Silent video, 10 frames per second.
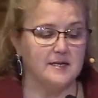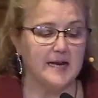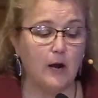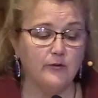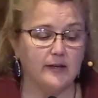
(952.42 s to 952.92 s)

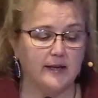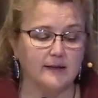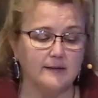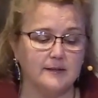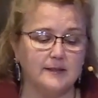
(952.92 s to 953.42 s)

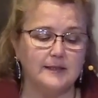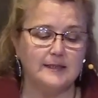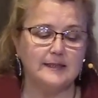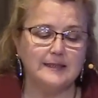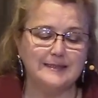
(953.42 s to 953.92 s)
Doubting,
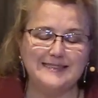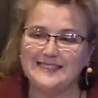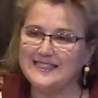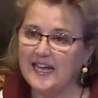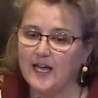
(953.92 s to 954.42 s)
the
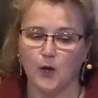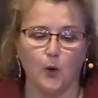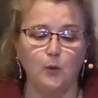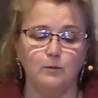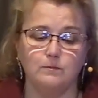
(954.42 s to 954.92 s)

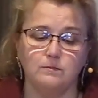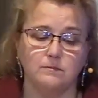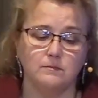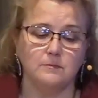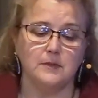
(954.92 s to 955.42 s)
theo,
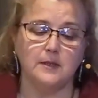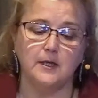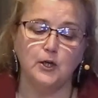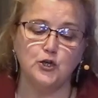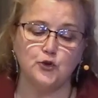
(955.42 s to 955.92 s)

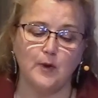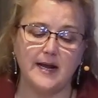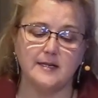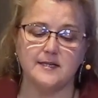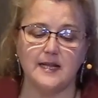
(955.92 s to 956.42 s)

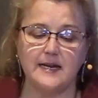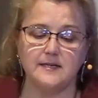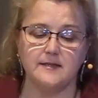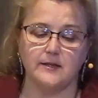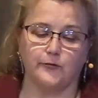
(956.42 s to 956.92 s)

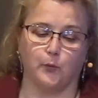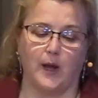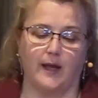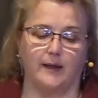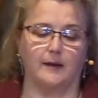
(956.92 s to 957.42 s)
translates this
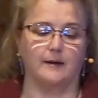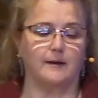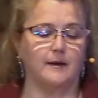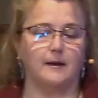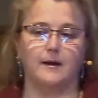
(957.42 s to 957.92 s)
way,
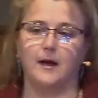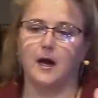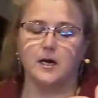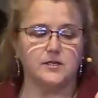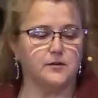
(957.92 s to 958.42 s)

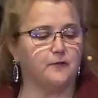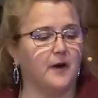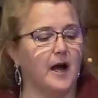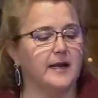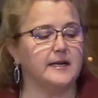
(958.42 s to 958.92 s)
a
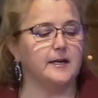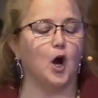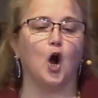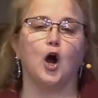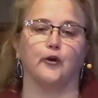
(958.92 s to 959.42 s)
divided
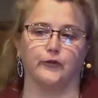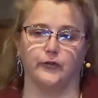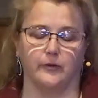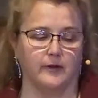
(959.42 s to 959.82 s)
heart,